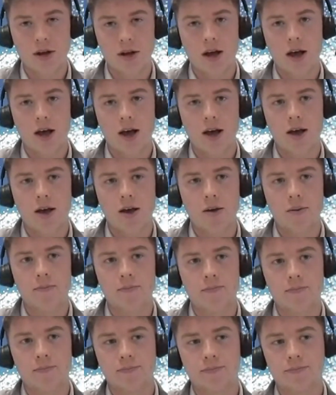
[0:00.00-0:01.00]

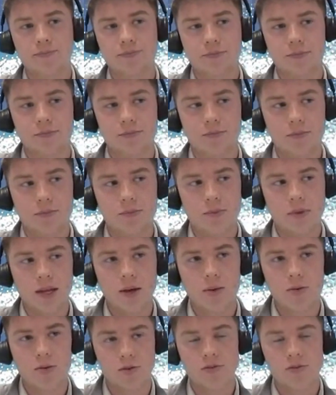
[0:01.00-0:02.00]

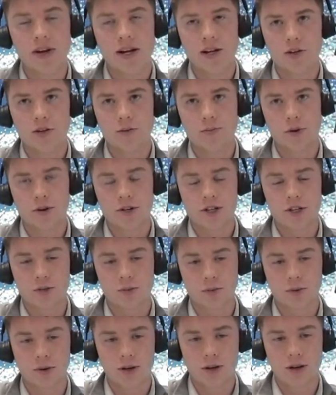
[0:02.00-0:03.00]
it was a really good project
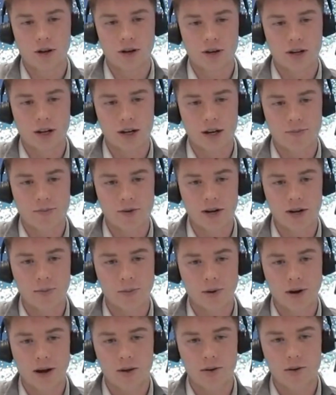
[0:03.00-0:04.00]
to work on, and I'm really
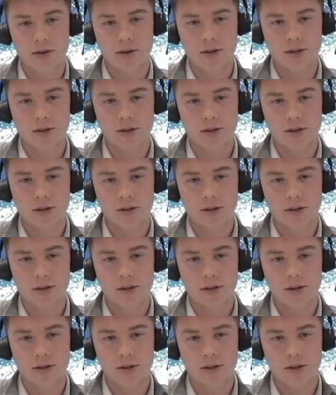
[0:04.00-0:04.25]
proud.